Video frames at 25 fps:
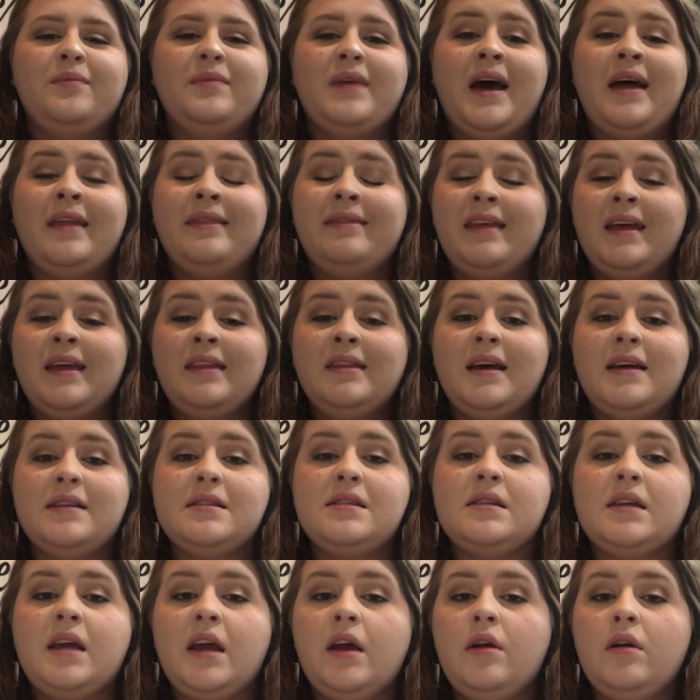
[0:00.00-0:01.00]
I think
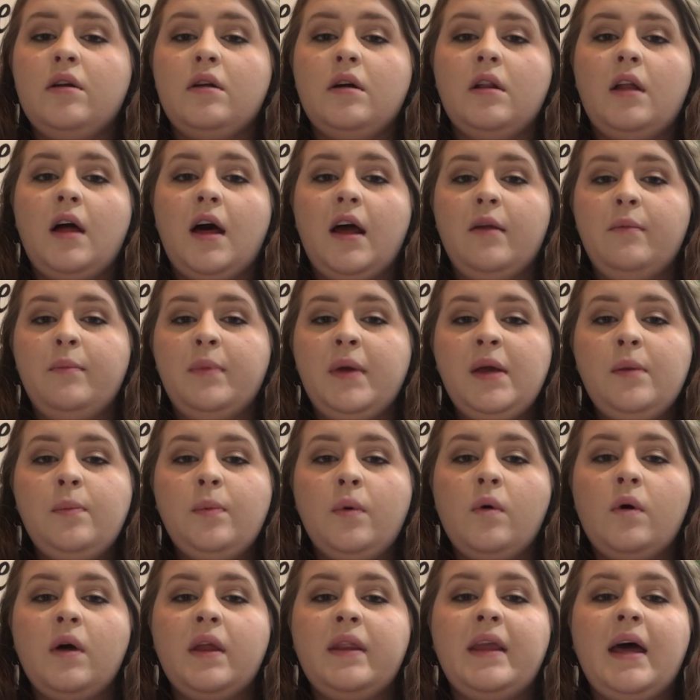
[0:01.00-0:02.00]
that scared a lot of
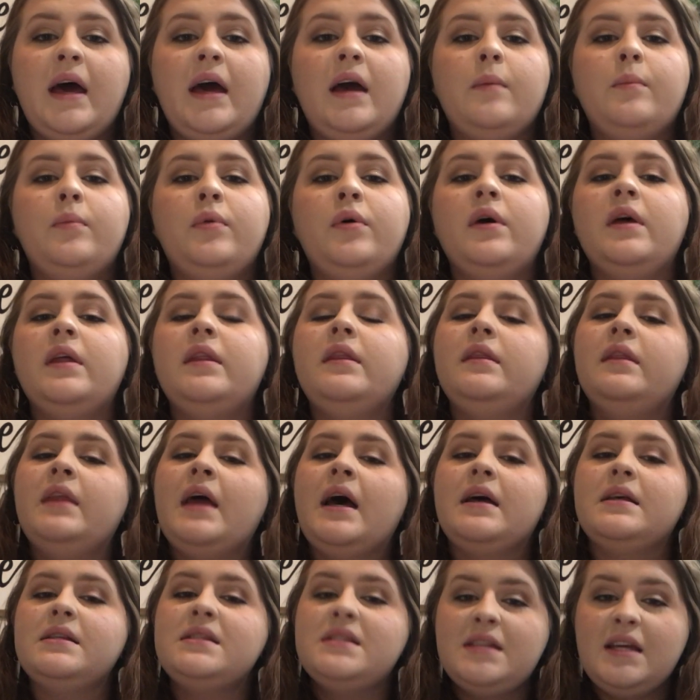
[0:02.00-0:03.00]
people, and that put
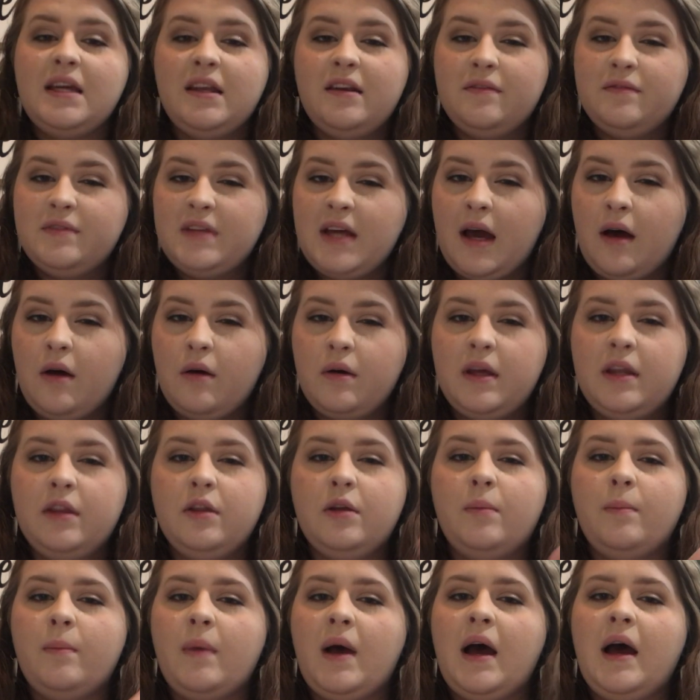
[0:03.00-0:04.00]
that seed of doubt in
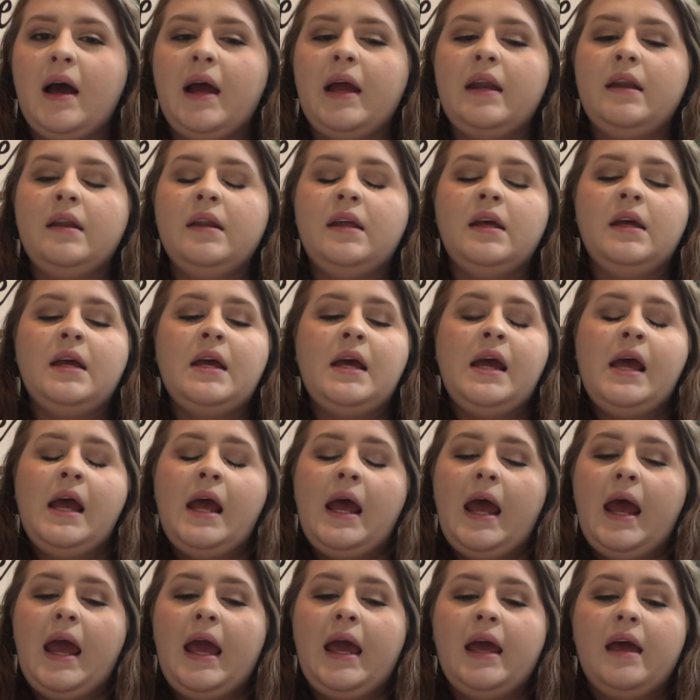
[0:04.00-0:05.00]
their mind.
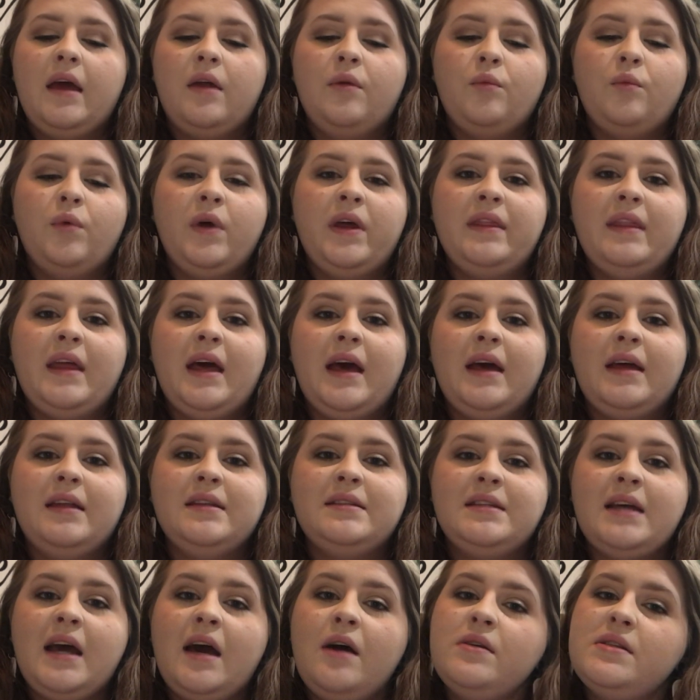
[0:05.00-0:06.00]
And when
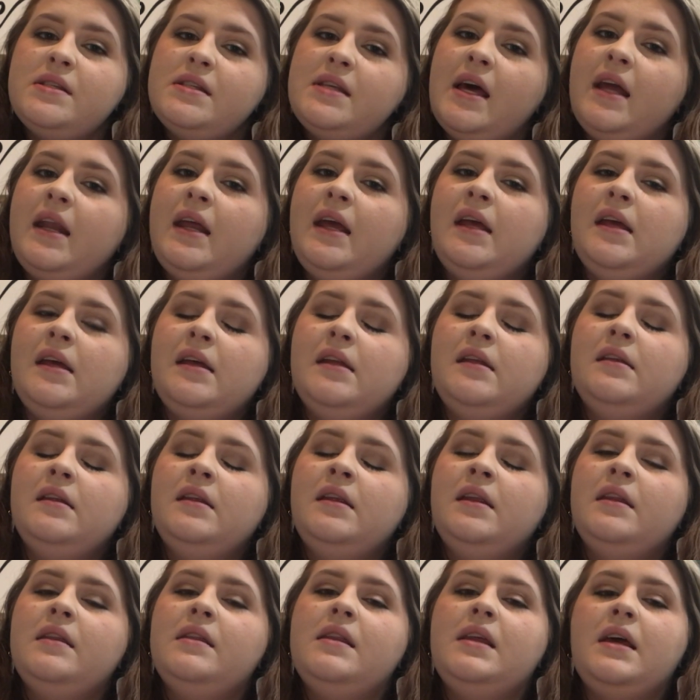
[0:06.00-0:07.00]
that doubt set
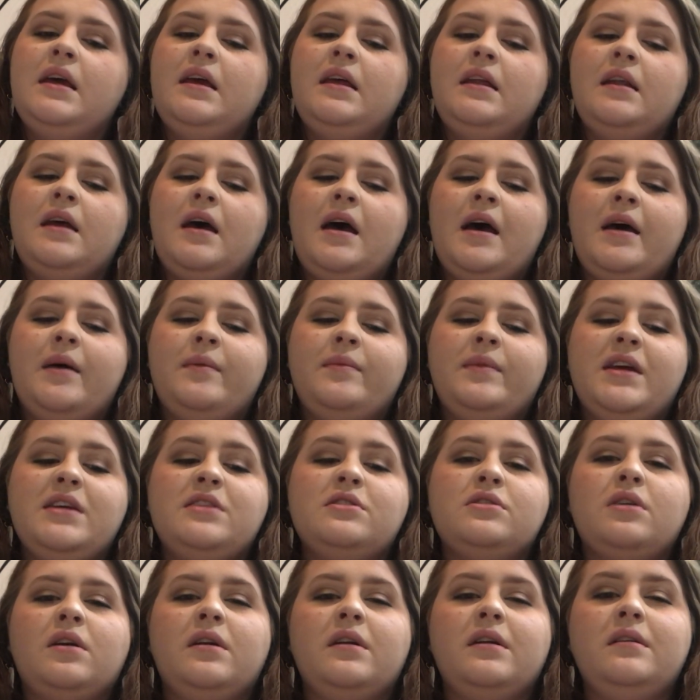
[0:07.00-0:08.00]
in, then they
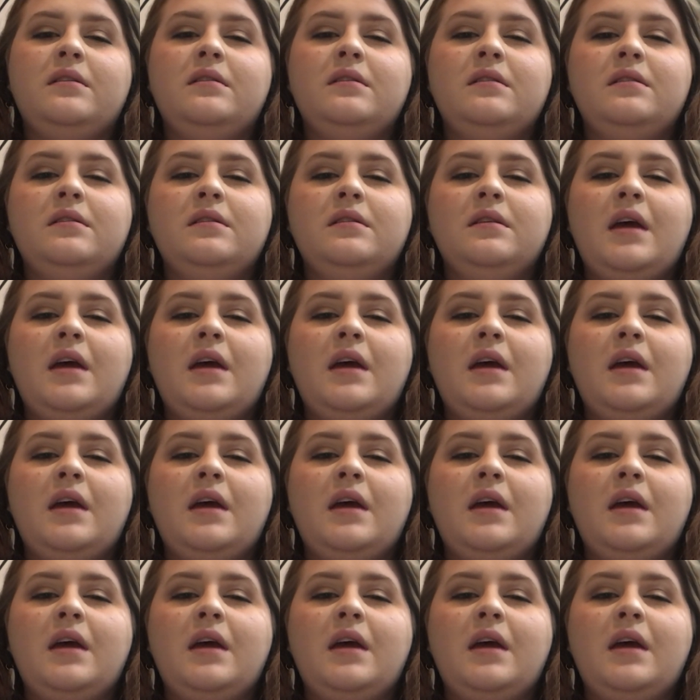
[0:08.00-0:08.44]
started,